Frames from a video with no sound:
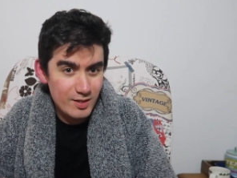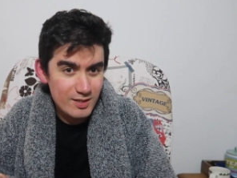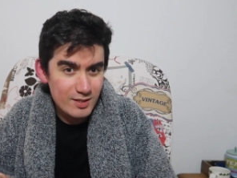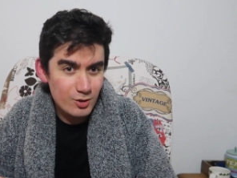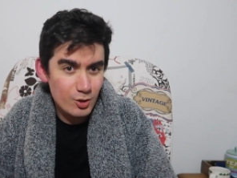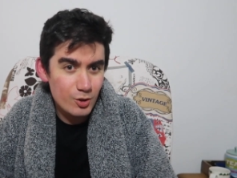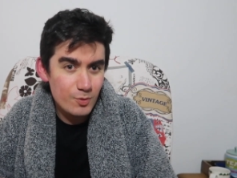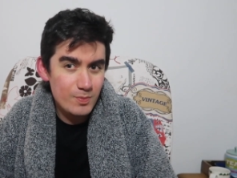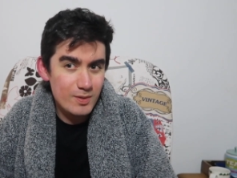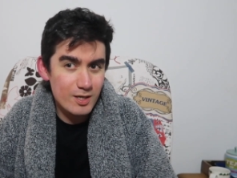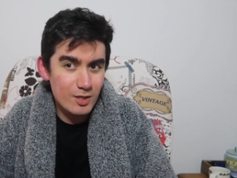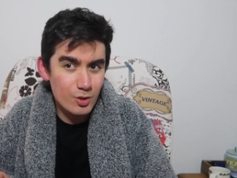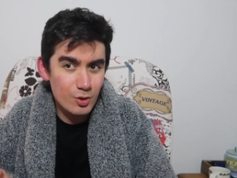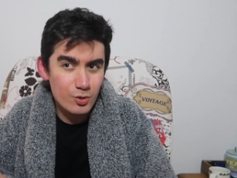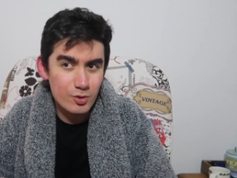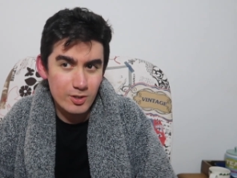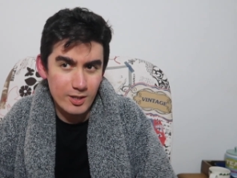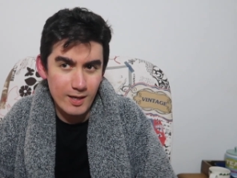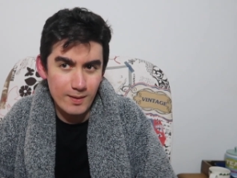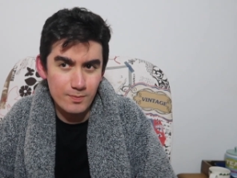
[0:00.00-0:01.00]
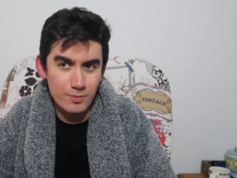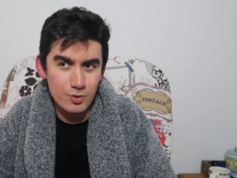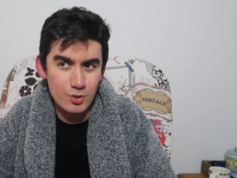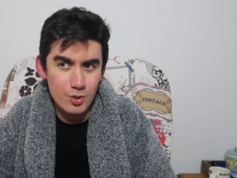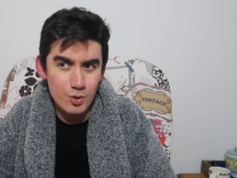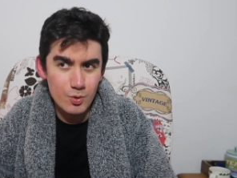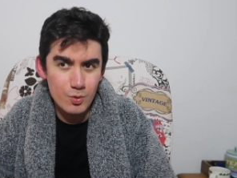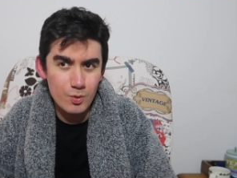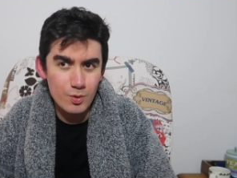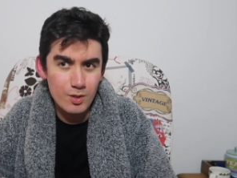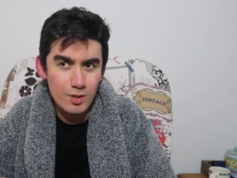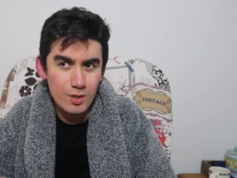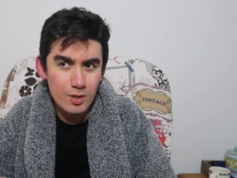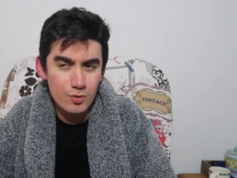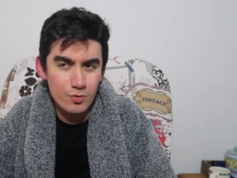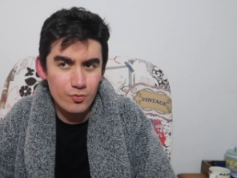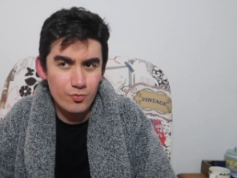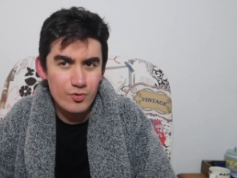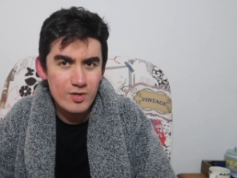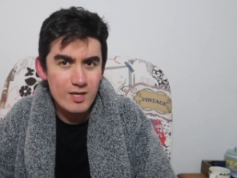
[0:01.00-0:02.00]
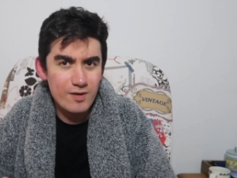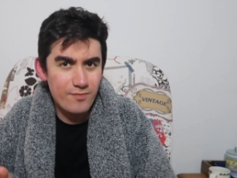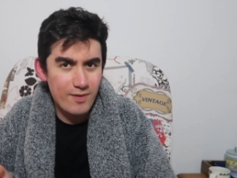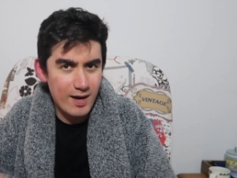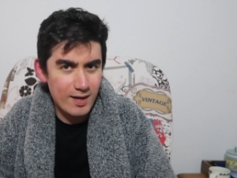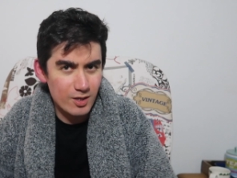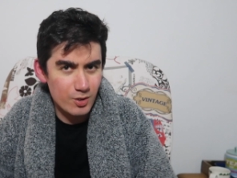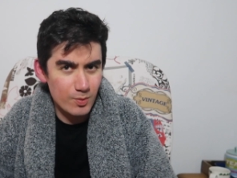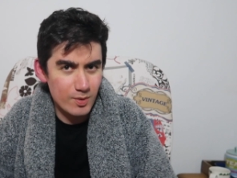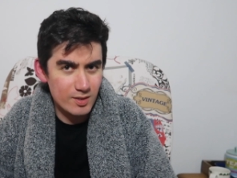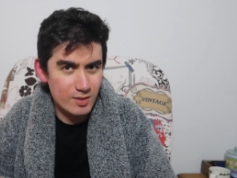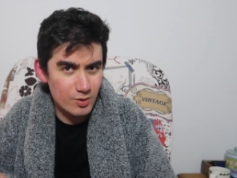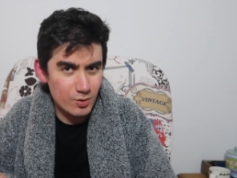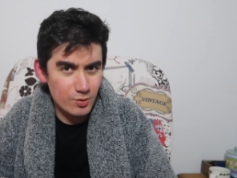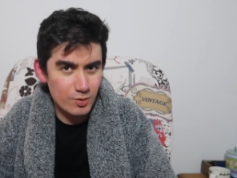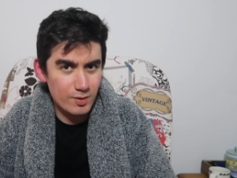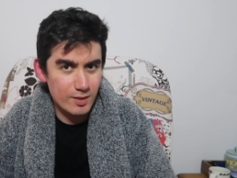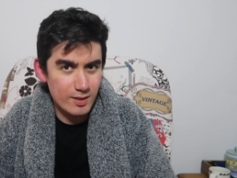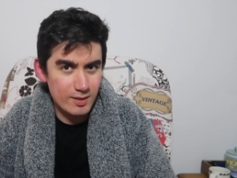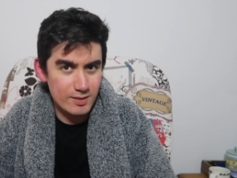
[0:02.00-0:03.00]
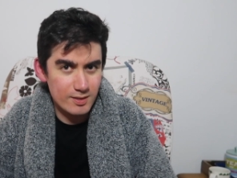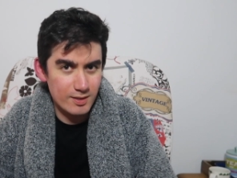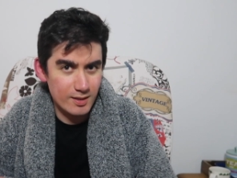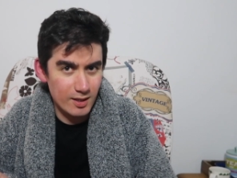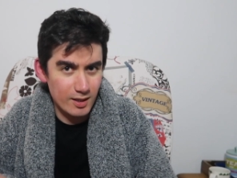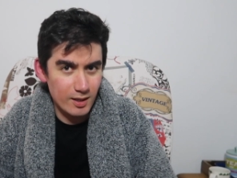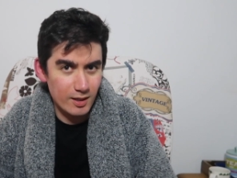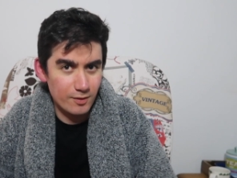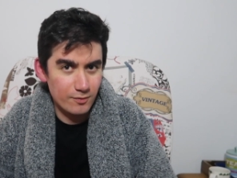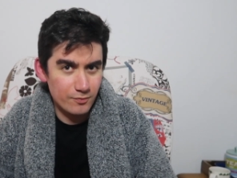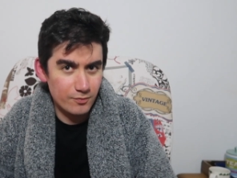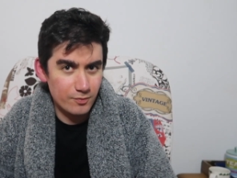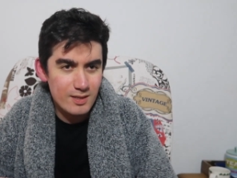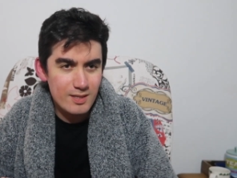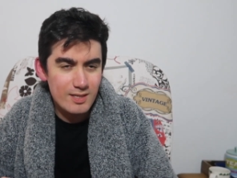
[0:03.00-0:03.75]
this could be a good time to reevaluate certain things in their life.